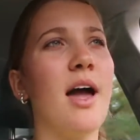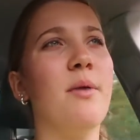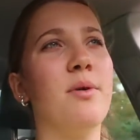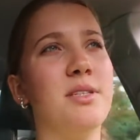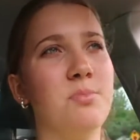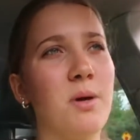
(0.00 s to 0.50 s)
I
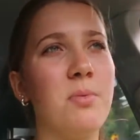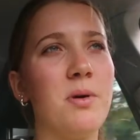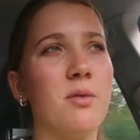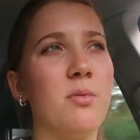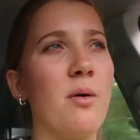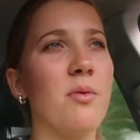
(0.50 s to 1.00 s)
went to play
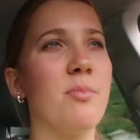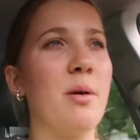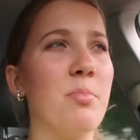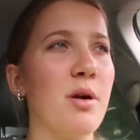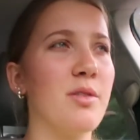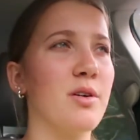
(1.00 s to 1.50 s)
pickleball with my
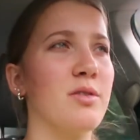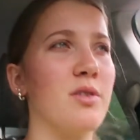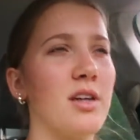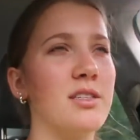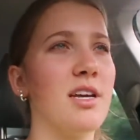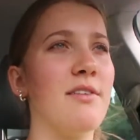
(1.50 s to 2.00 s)
brother,
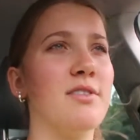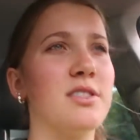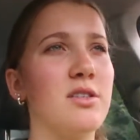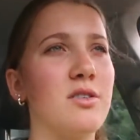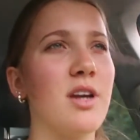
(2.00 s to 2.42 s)
lost every single